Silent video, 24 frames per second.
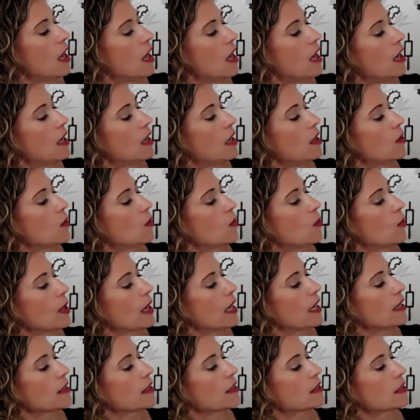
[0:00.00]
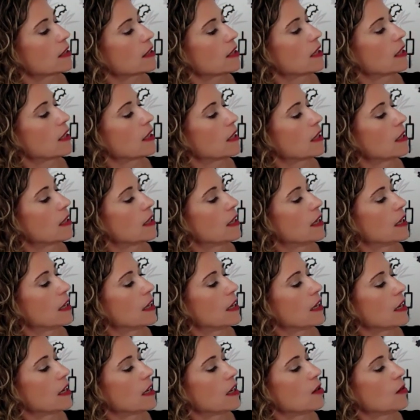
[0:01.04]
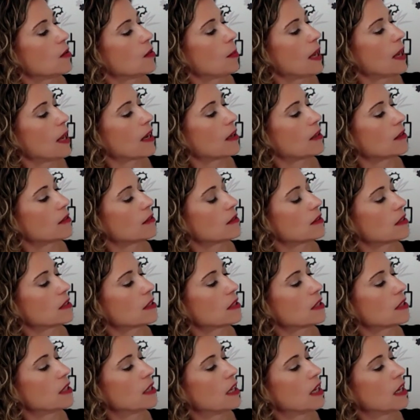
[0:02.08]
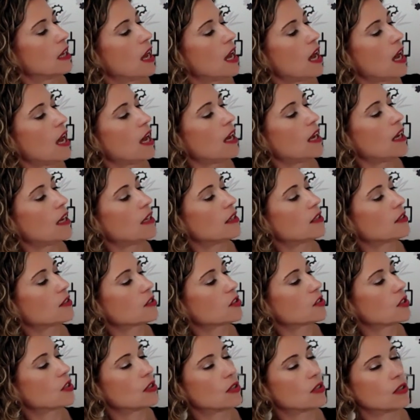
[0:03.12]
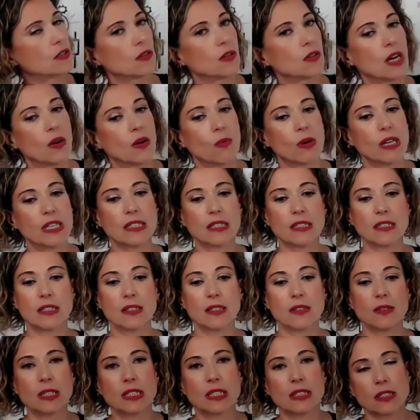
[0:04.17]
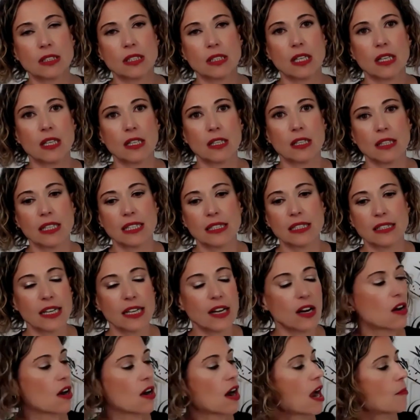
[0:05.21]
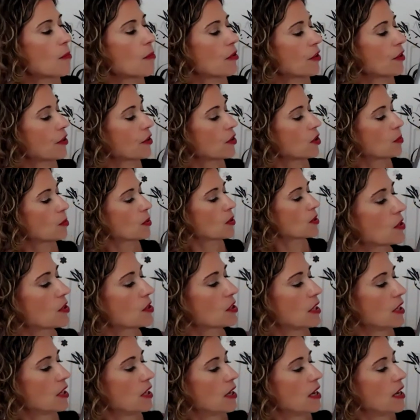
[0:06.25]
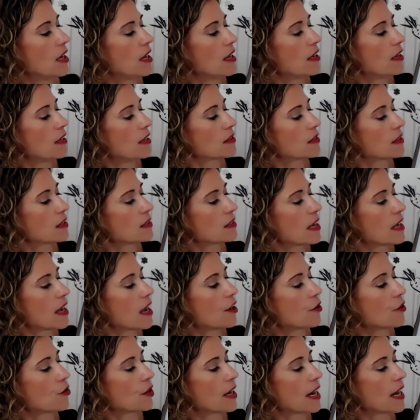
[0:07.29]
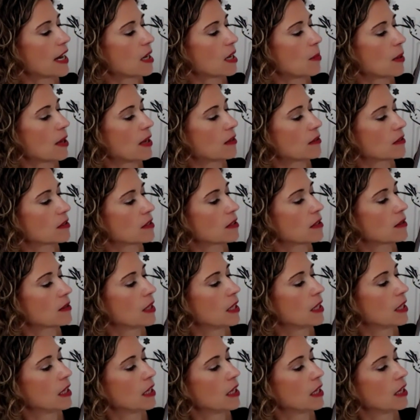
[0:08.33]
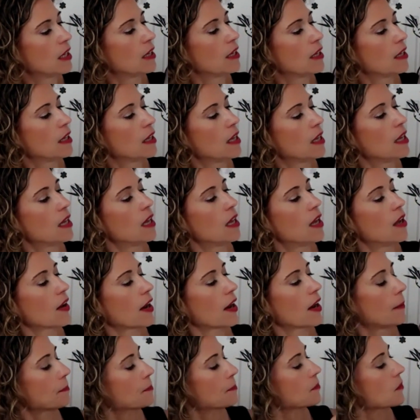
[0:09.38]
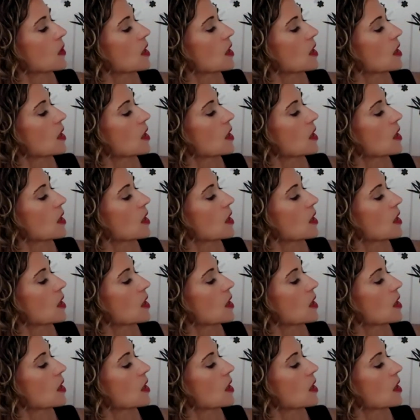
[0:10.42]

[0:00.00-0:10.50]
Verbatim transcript: Uh, weight in pounds. Uh, so what? Uh, let's uh, let's say our hypothetical person is let's say 180 pounds. Okay. Okay.